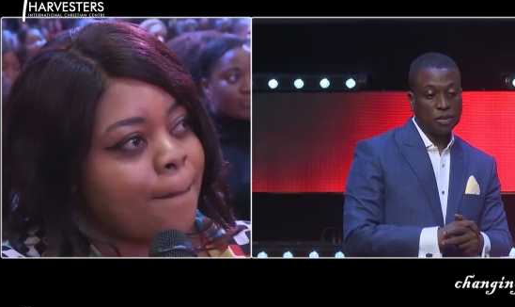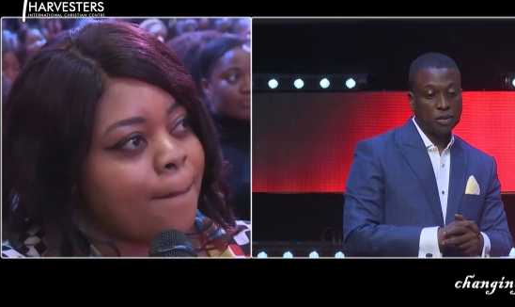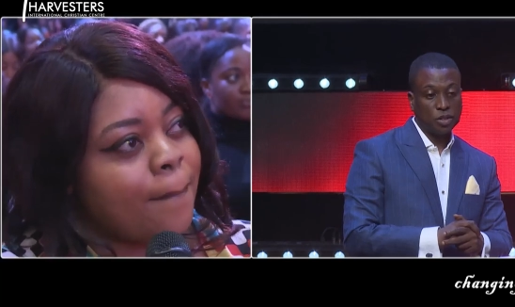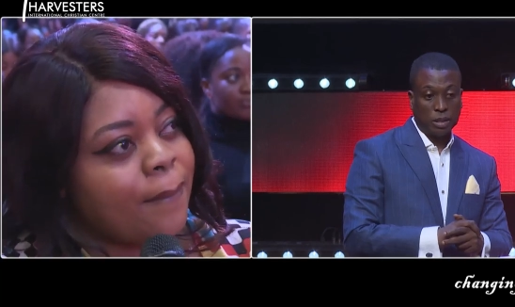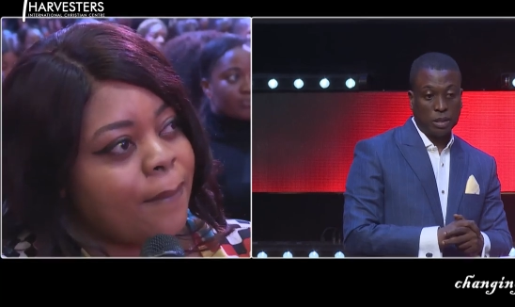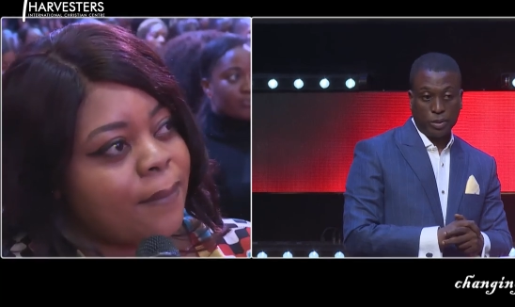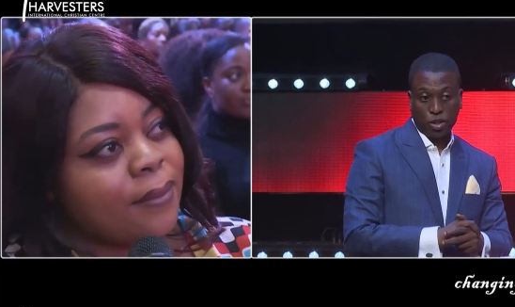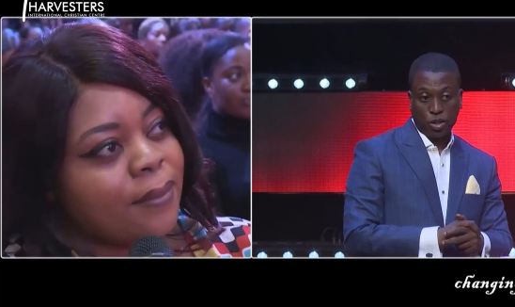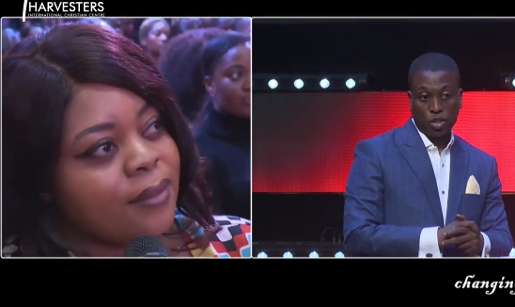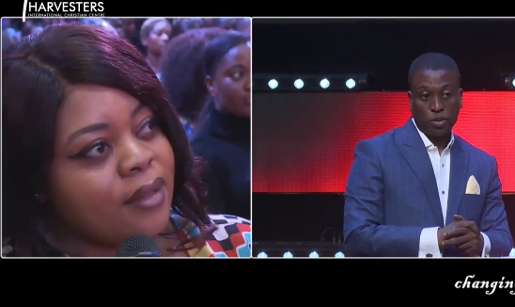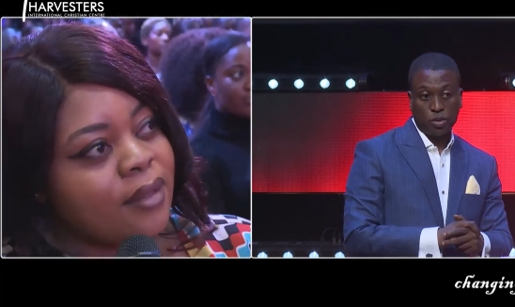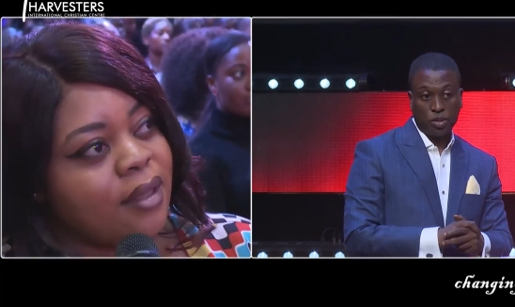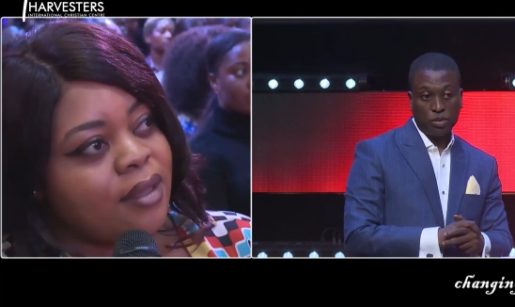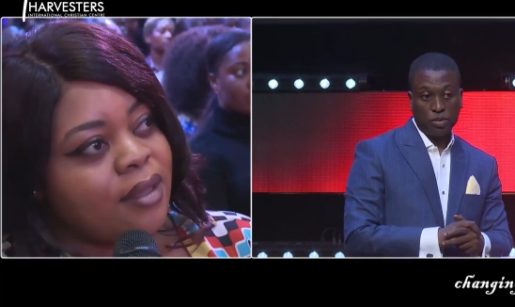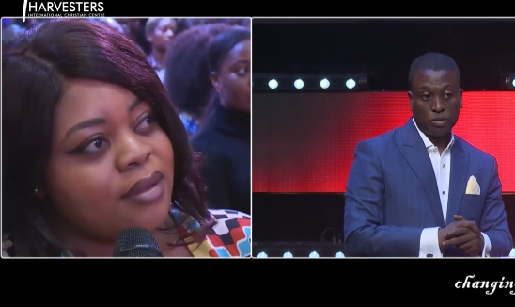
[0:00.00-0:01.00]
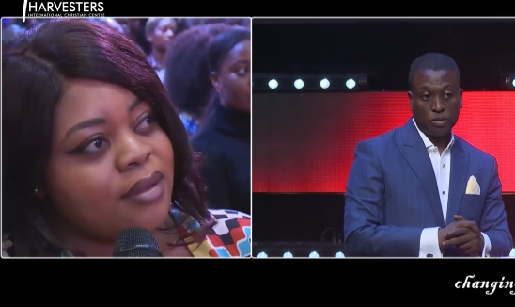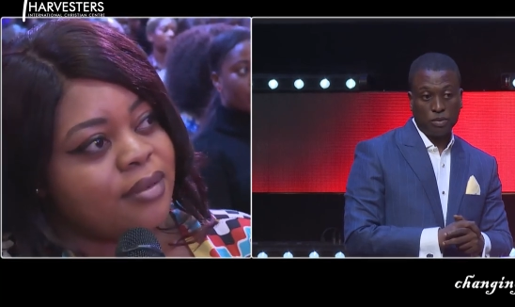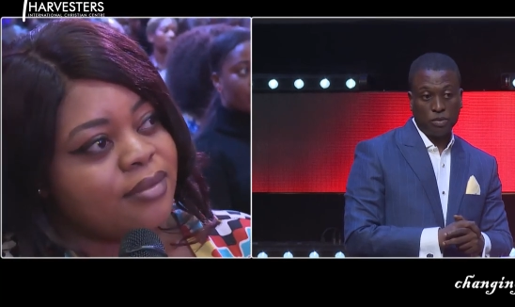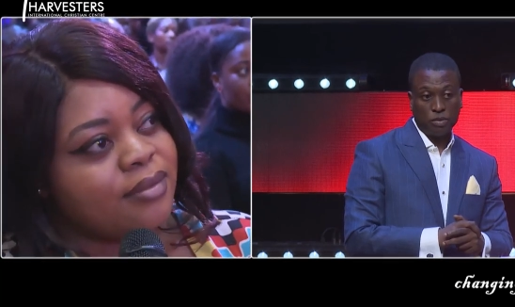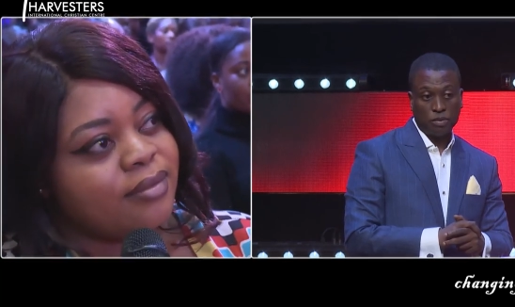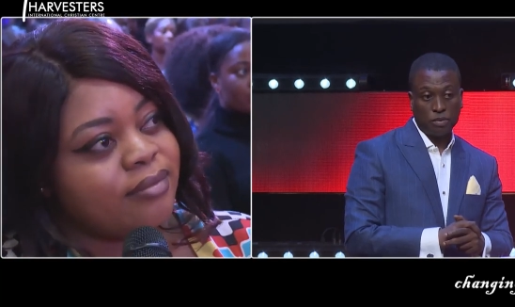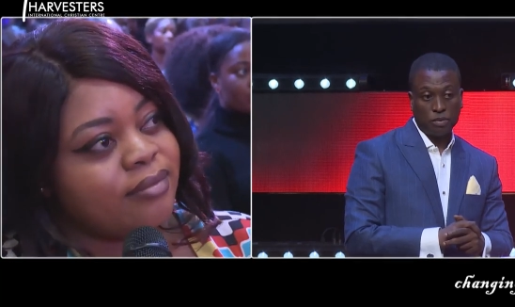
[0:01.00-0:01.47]
Speaker 1: Should I be honest with you?
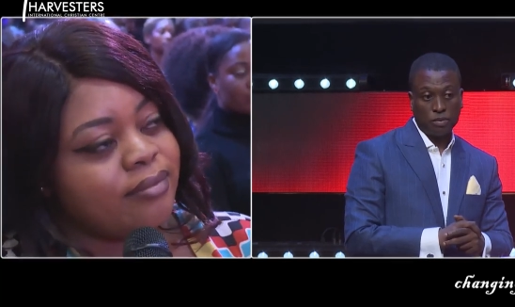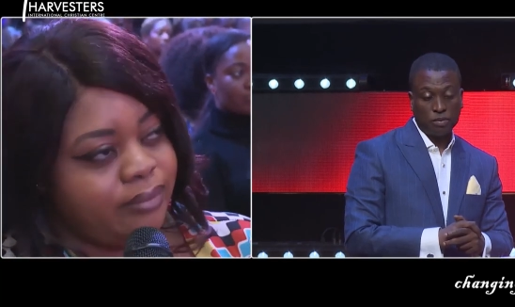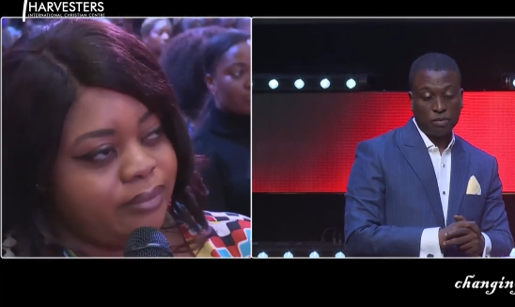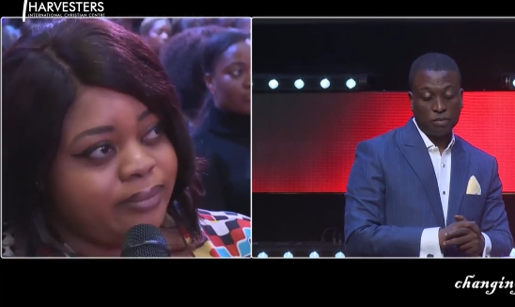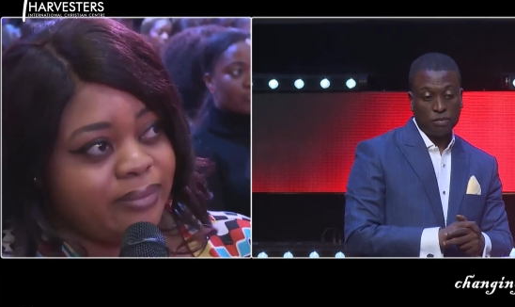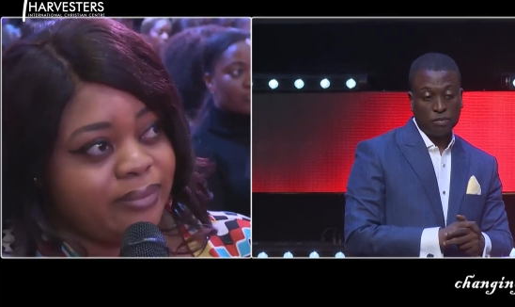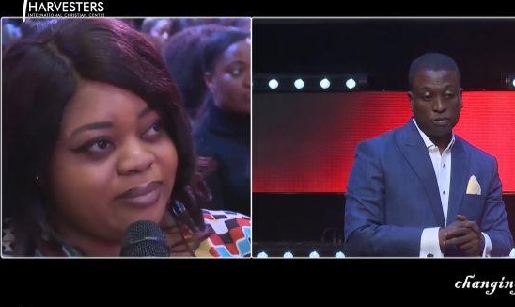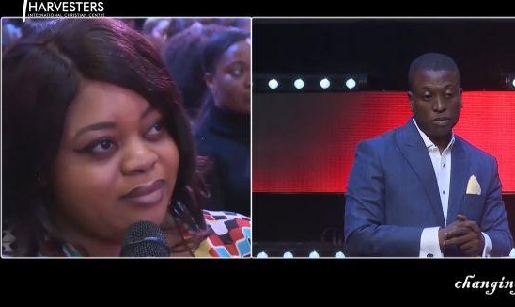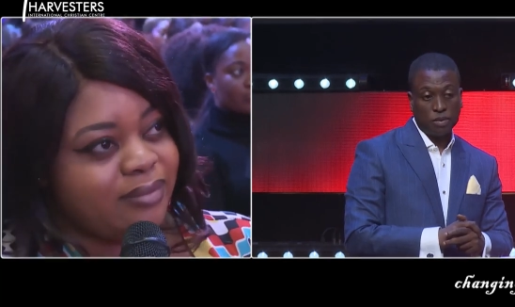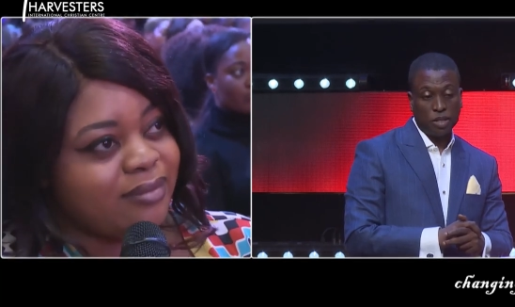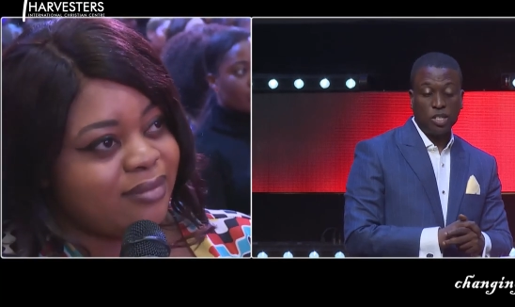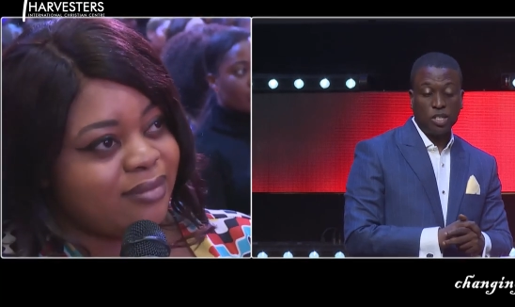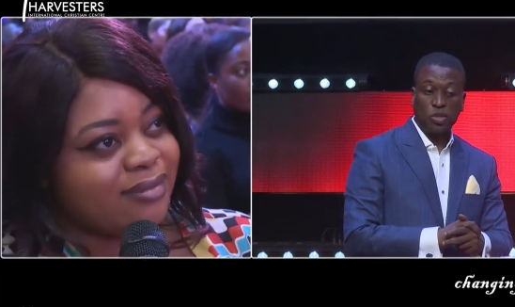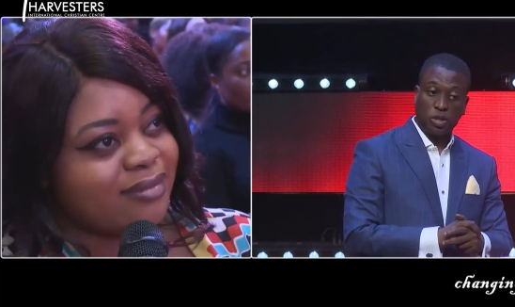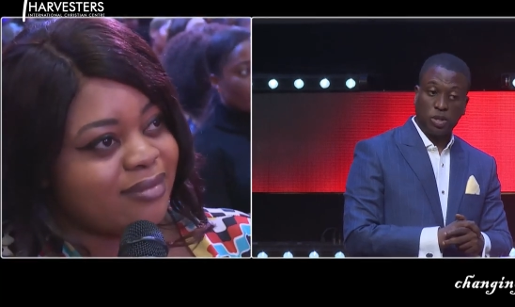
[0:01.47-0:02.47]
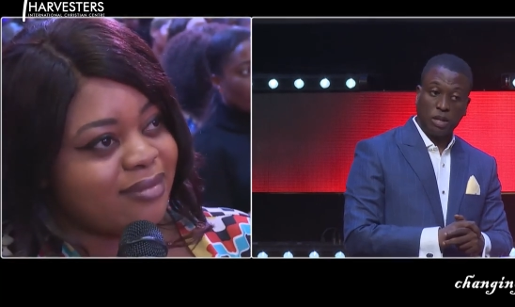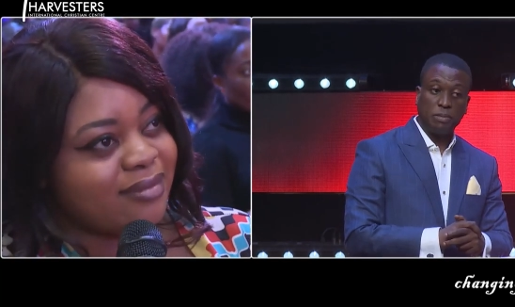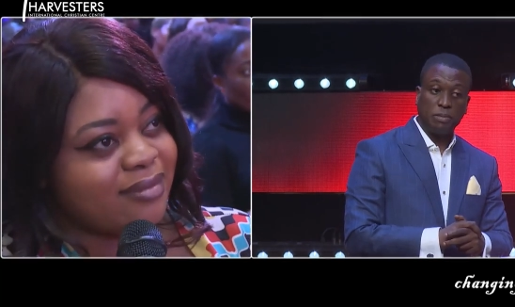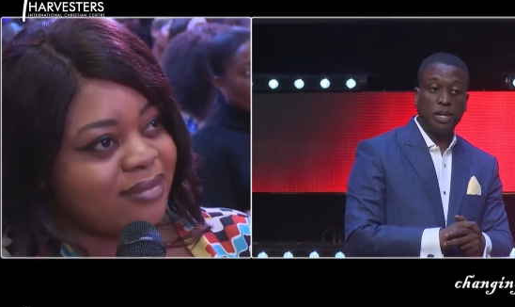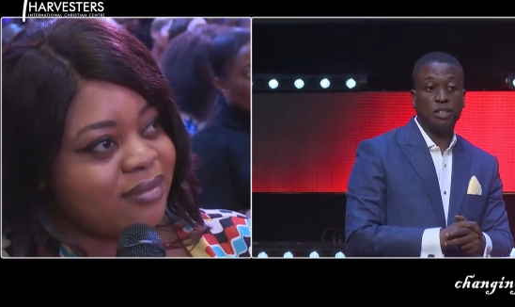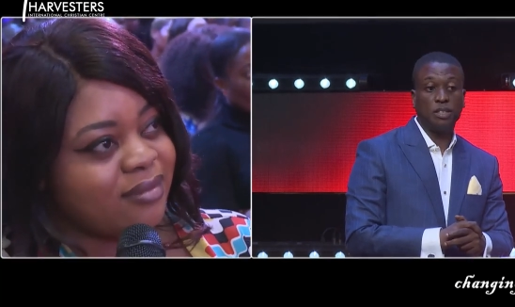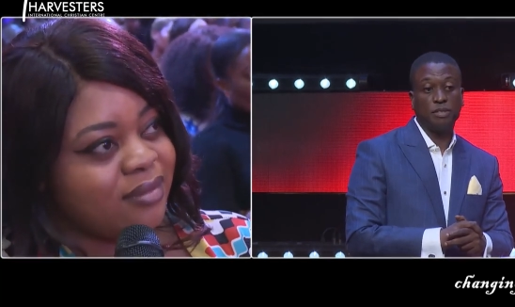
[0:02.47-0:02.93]
Mm-hmm. It's good and
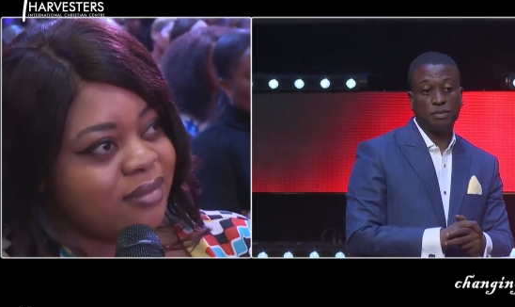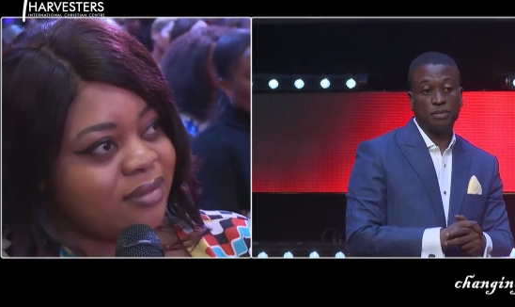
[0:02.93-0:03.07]
bad.